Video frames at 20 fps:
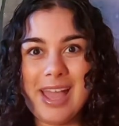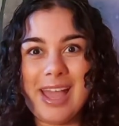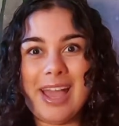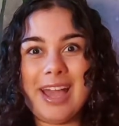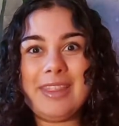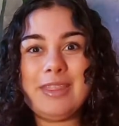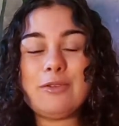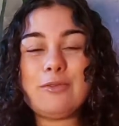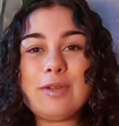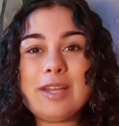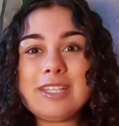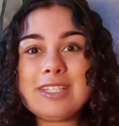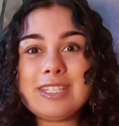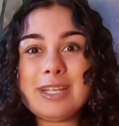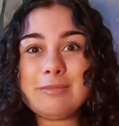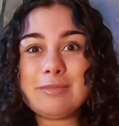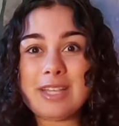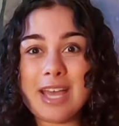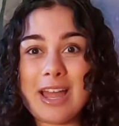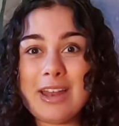And the reason
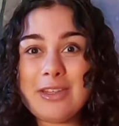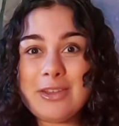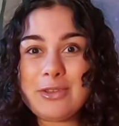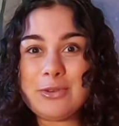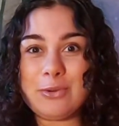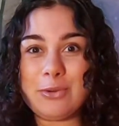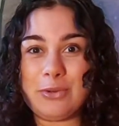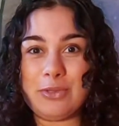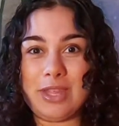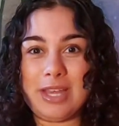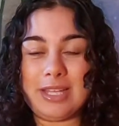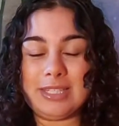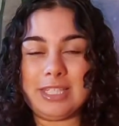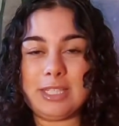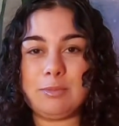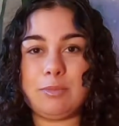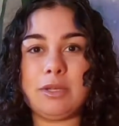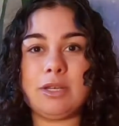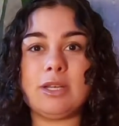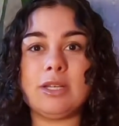I'm telling you all this is
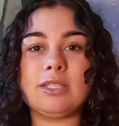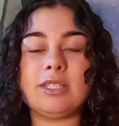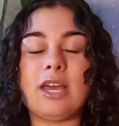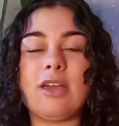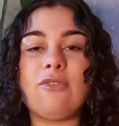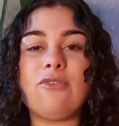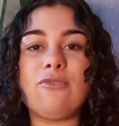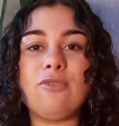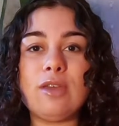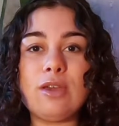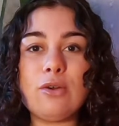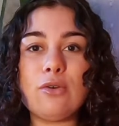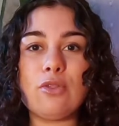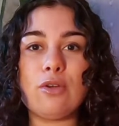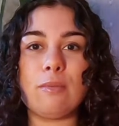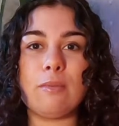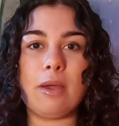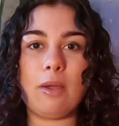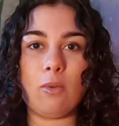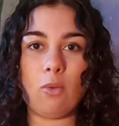because I feel
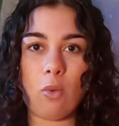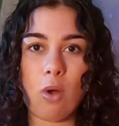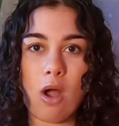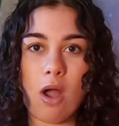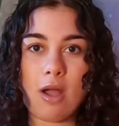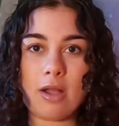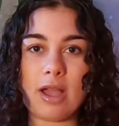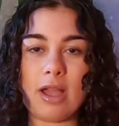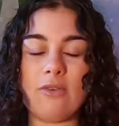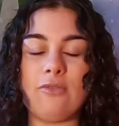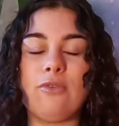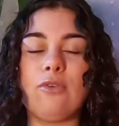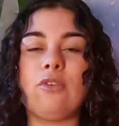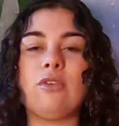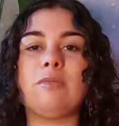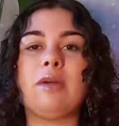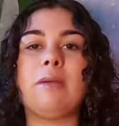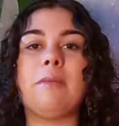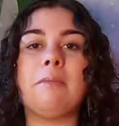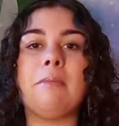that my work, I feel that
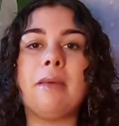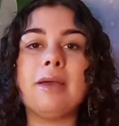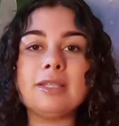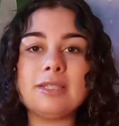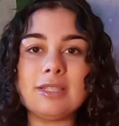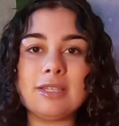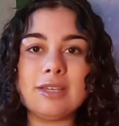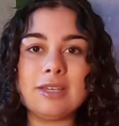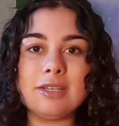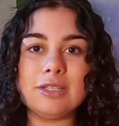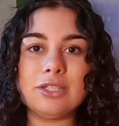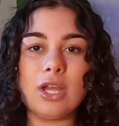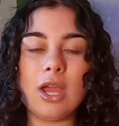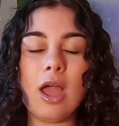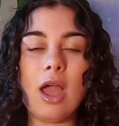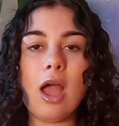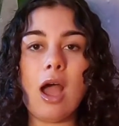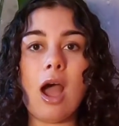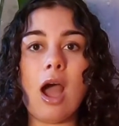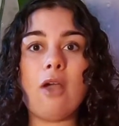my message,
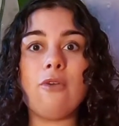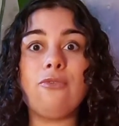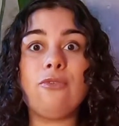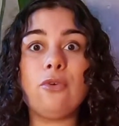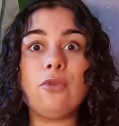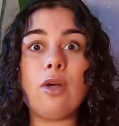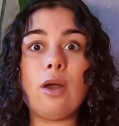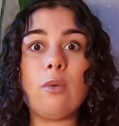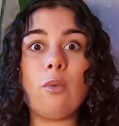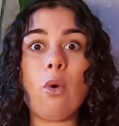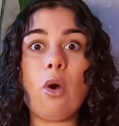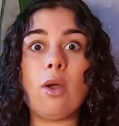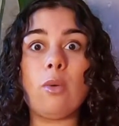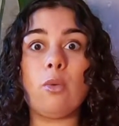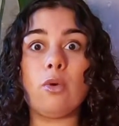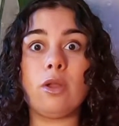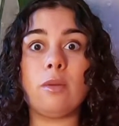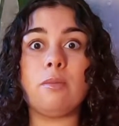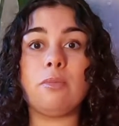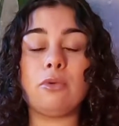I feel that what I
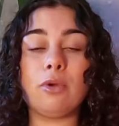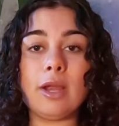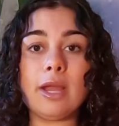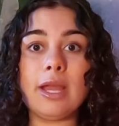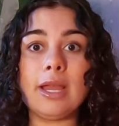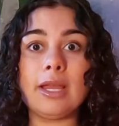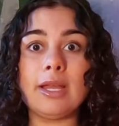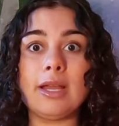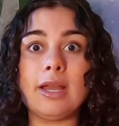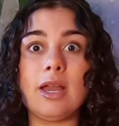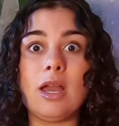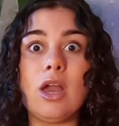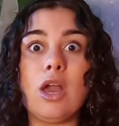want to bring